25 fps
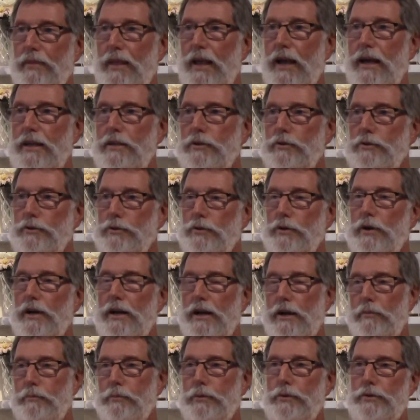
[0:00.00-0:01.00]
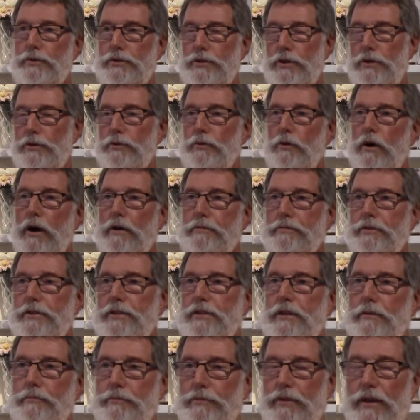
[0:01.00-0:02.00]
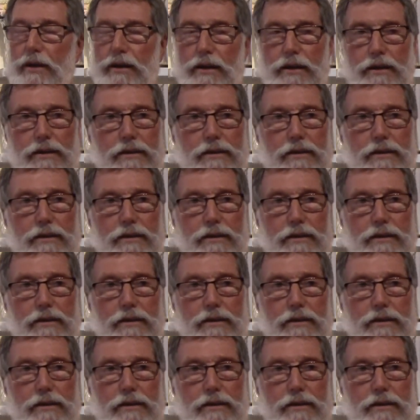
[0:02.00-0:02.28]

and you do a little puja, you offer something.